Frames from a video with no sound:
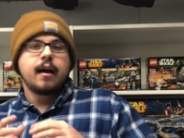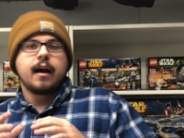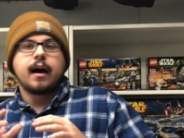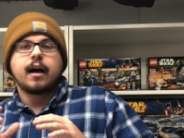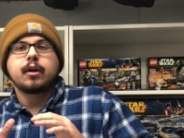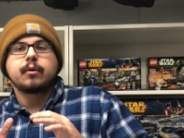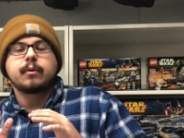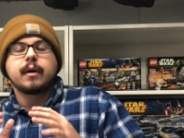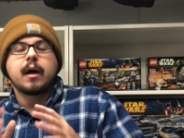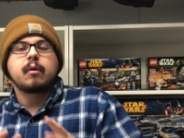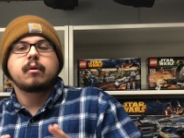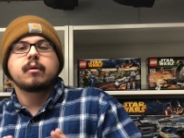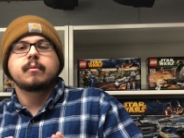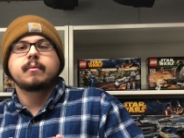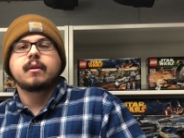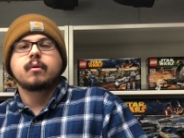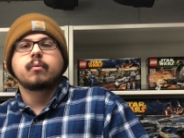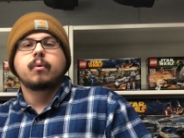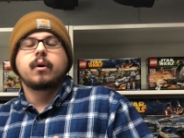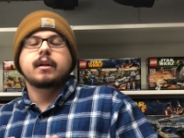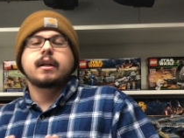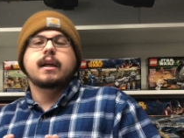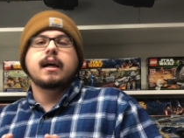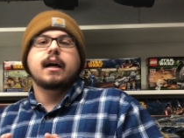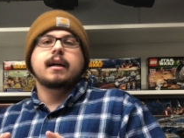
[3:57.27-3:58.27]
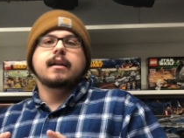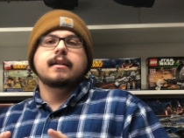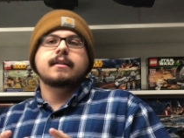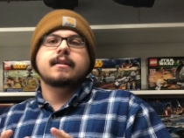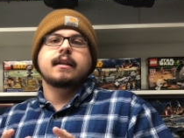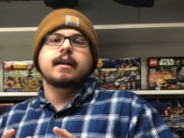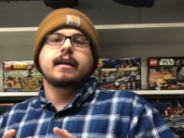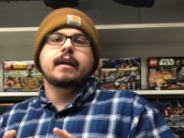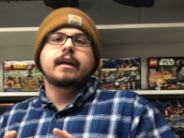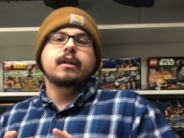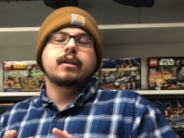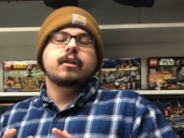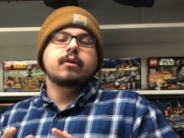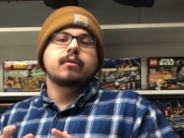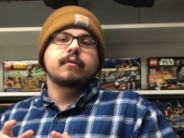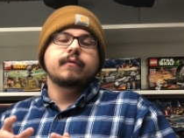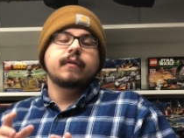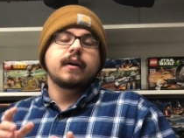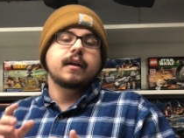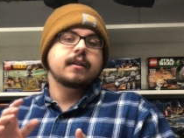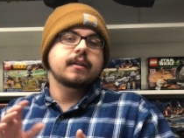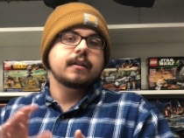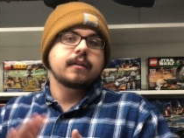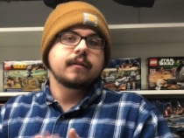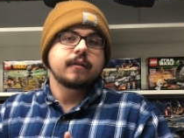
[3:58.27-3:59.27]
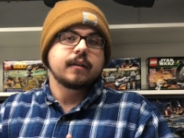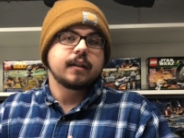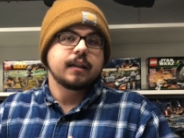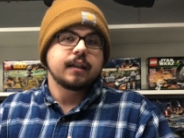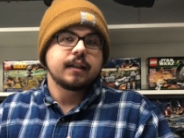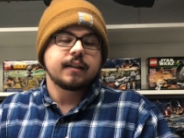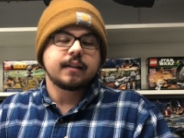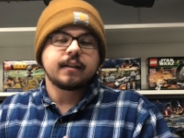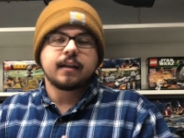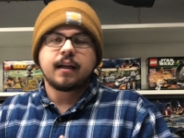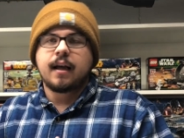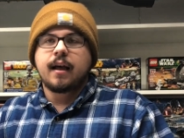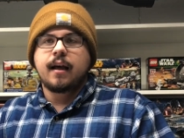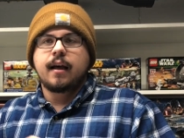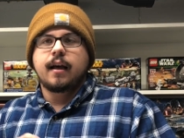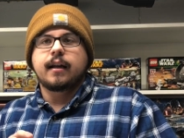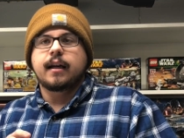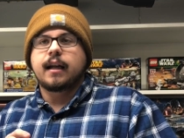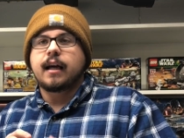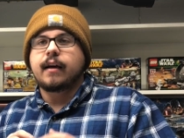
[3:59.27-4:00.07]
I do not want to be the one guy to say, you know, invest in this and